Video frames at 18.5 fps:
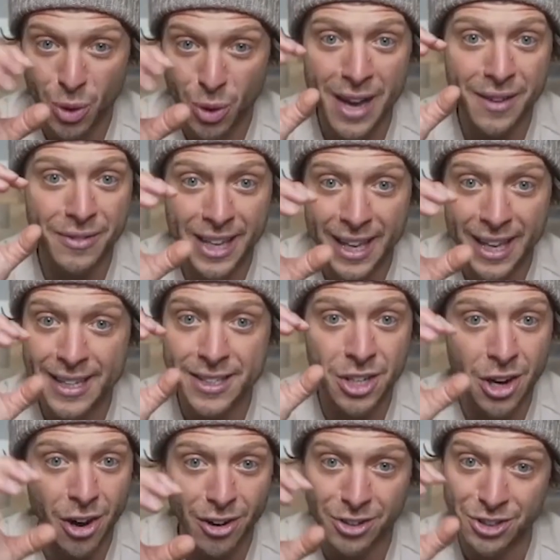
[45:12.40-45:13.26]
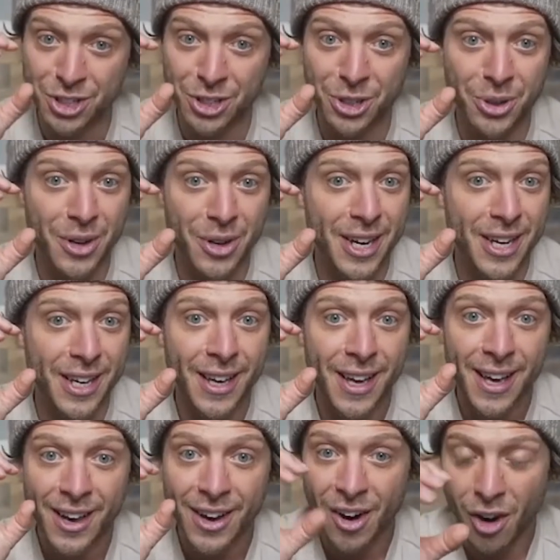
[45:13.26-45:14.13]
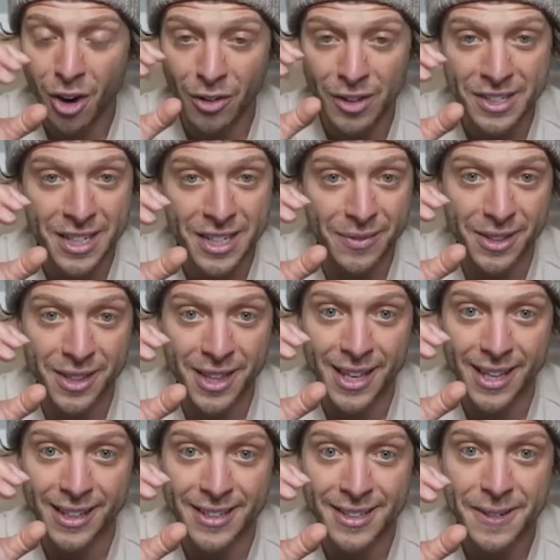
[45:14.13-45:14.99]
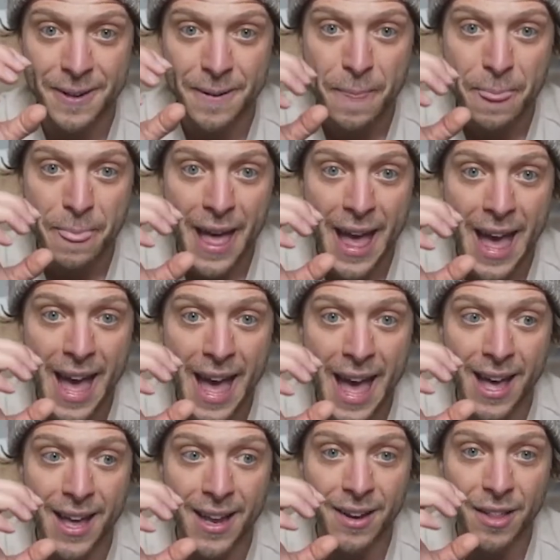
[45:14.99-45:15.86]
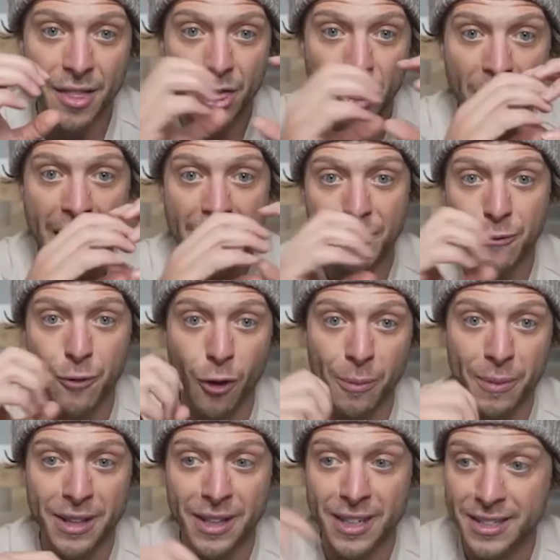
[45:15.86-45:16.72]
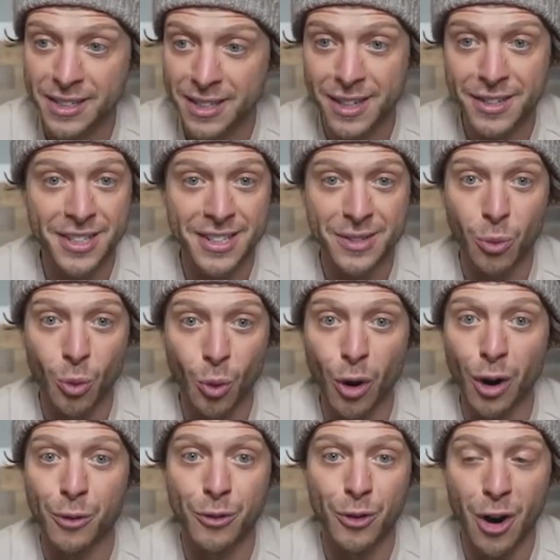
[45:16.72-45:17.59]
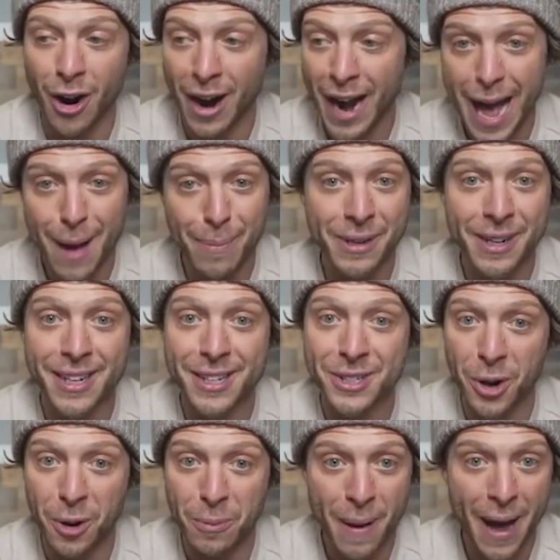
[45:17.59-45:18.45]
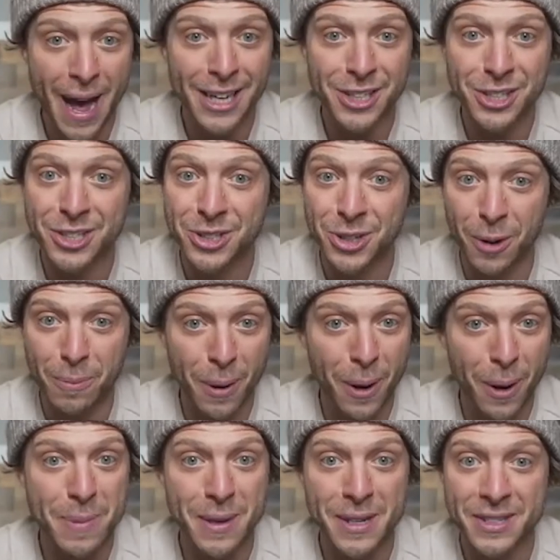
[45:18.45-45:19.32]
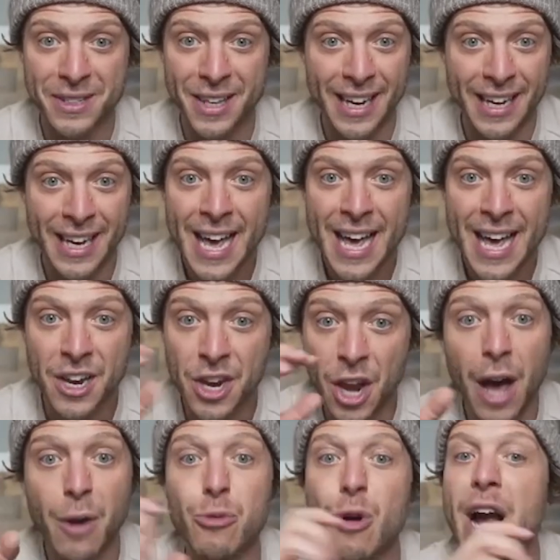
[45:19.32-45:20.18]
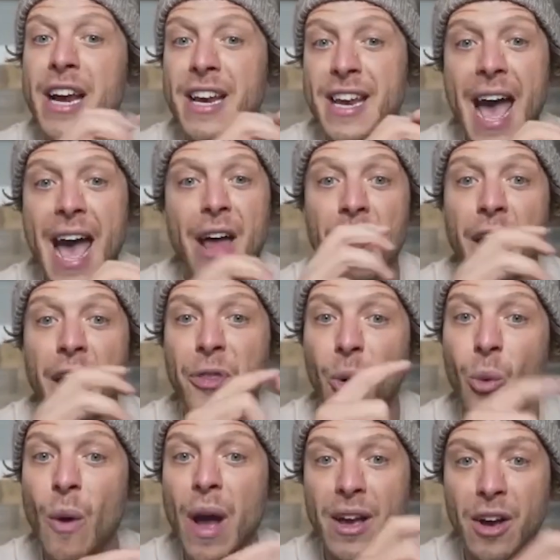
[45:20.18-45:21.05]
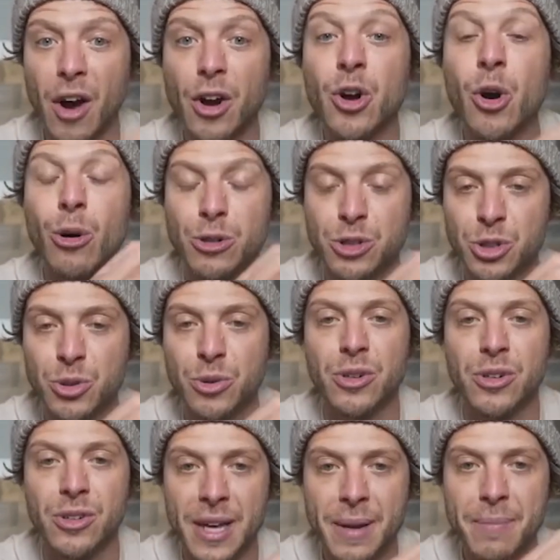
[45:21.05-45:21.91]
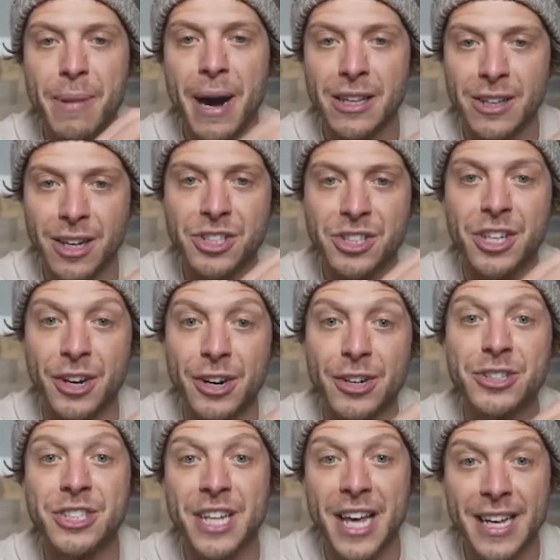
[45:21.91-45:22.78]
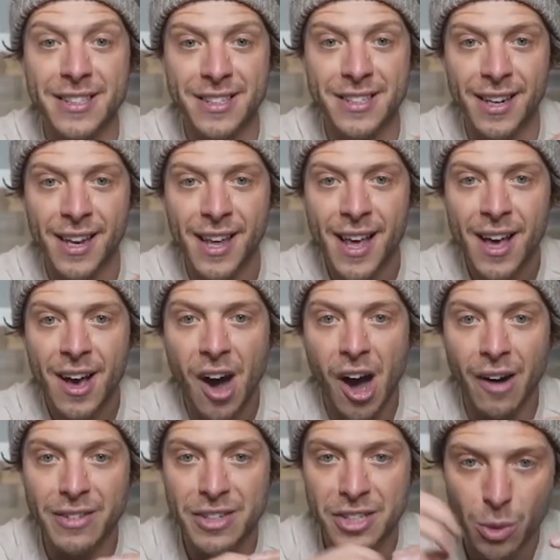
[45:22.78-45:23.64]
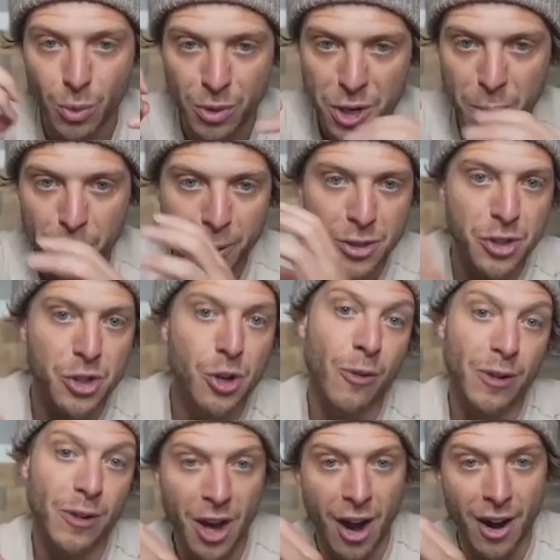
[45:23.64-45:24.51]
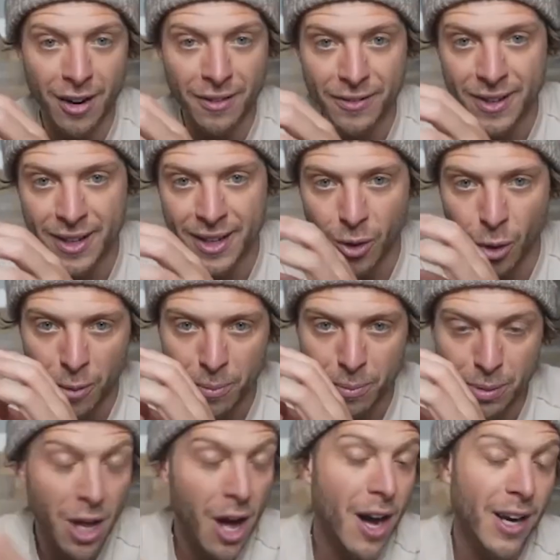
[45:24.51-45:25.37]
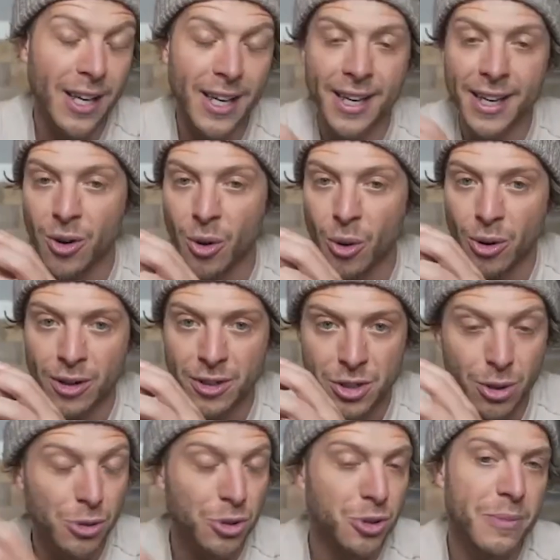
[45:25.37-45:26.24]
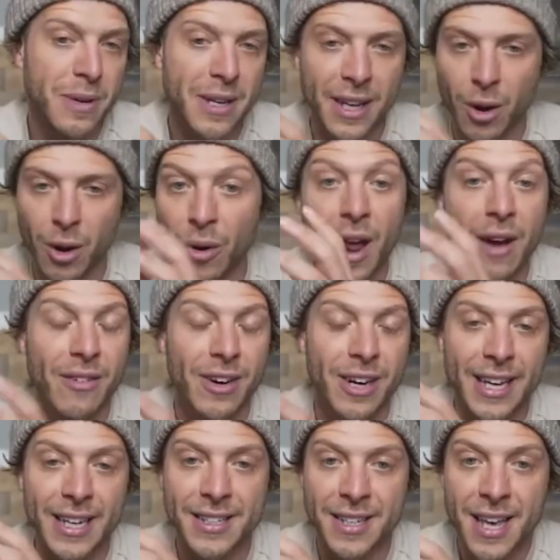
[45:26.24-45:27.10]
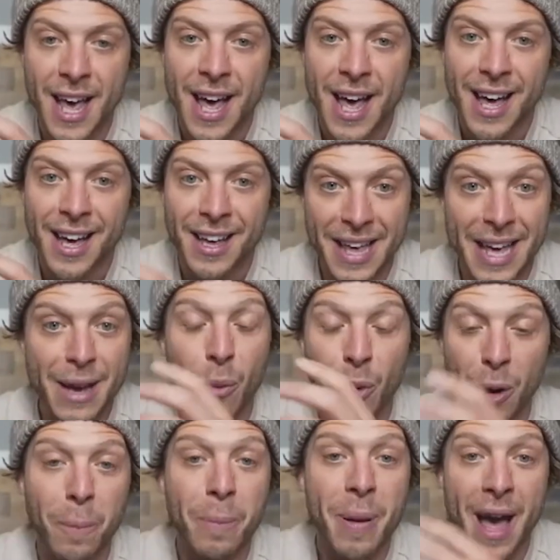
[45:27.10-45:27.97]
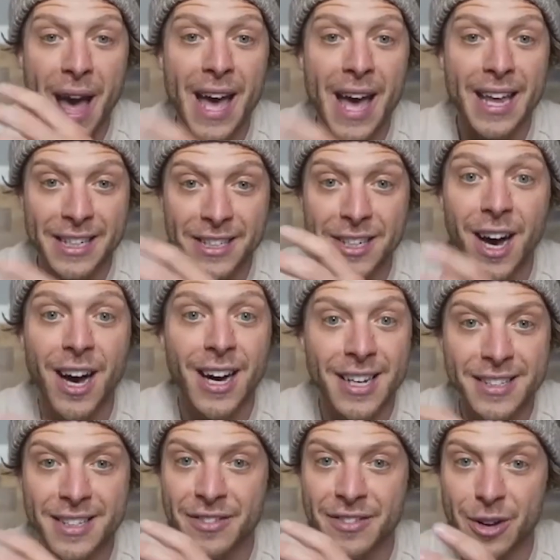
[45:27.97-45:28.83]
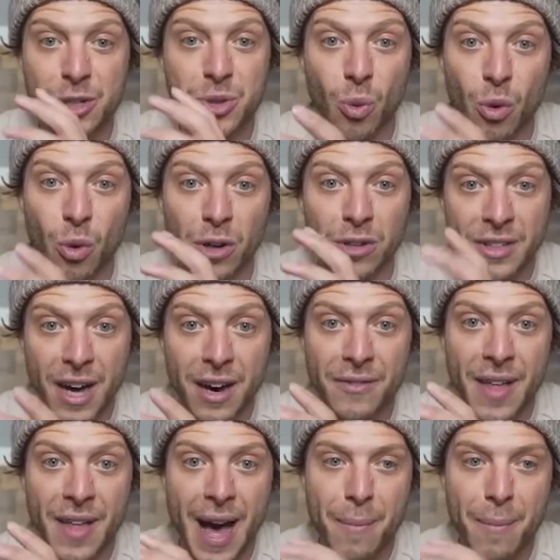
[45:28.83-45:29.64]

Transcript: wife kids college degree all these different things and that formula doesn't work for our happiness our passions our purpose like not right now not the way our cultural and biological understands it obviously when you pursue photography or blogging or social media or whatever it is it will pay and it does and there's world of